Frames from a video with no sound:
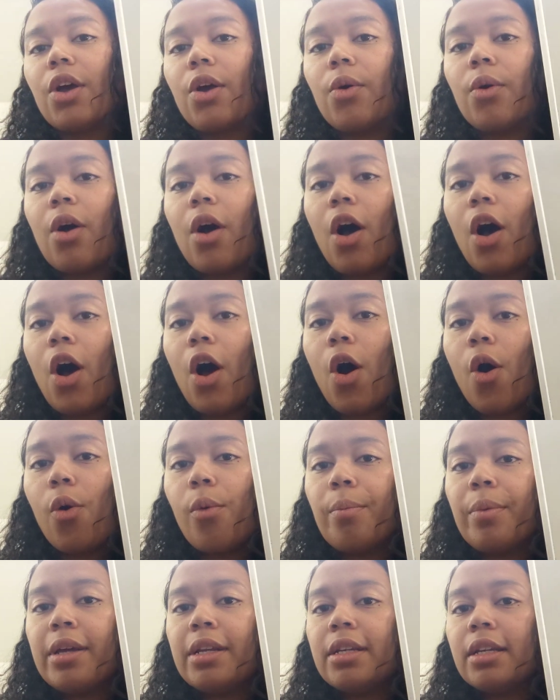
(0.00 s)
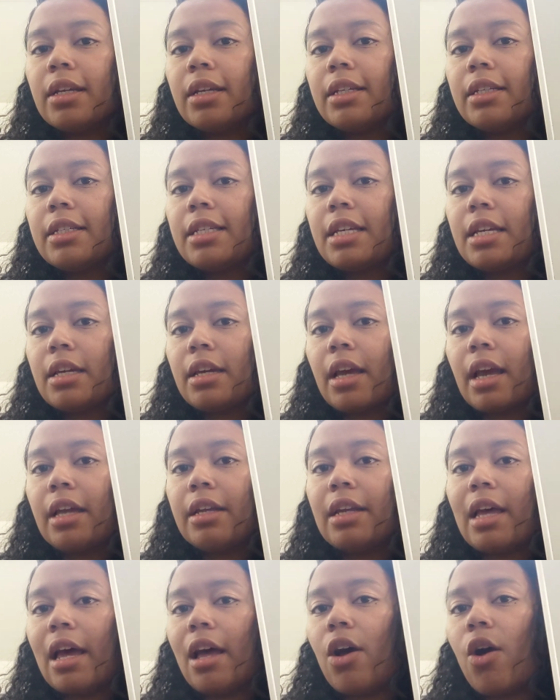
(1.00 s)
go open D,
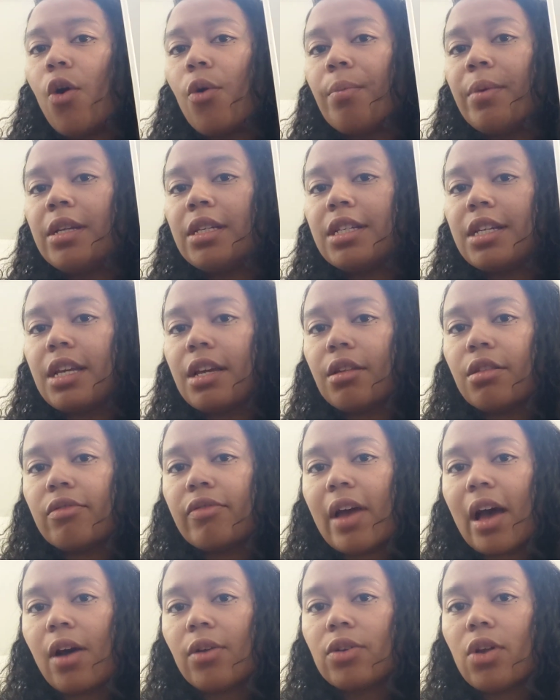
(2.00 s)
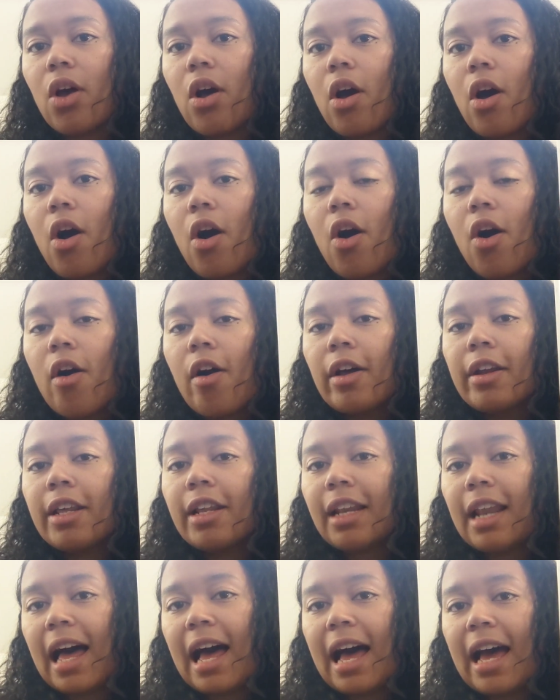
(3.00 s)
and that open D is found on
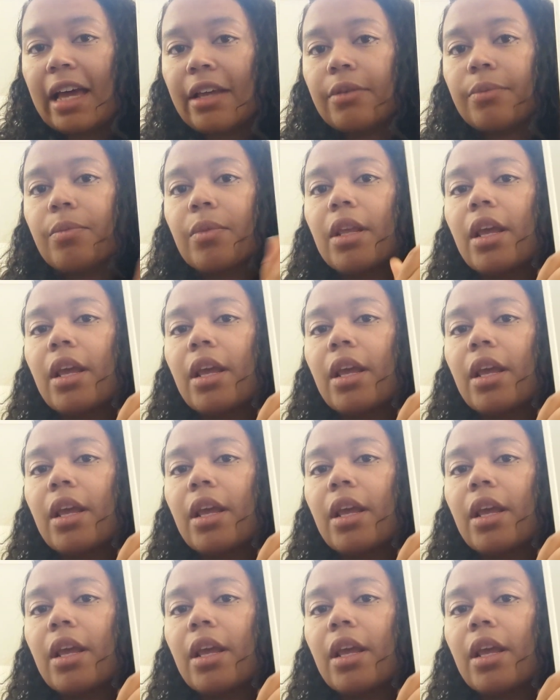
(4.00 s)
a line.